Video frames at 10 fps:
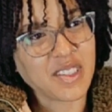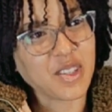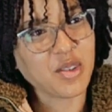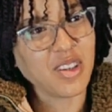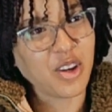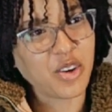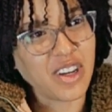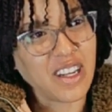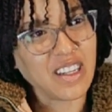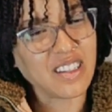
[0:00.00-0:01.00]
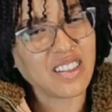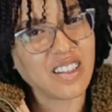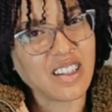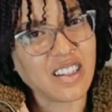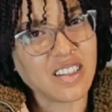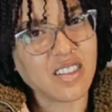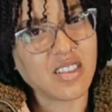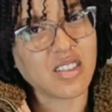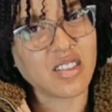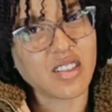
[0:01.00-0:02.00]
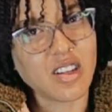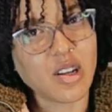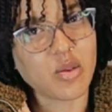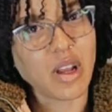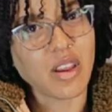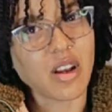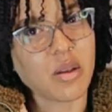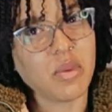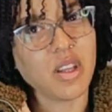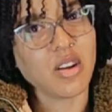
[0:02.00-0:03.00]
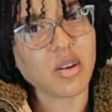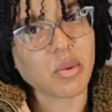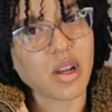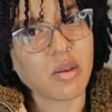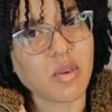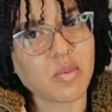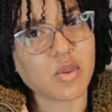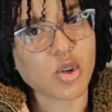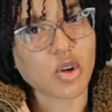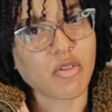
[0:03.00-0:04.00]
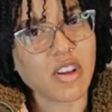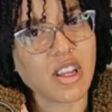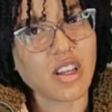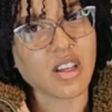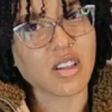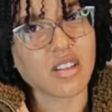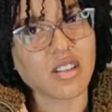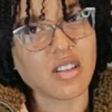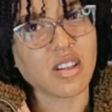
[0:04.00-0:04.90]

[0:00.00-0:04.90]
Still learning. And, now that I'm here, I'm kind of observing, and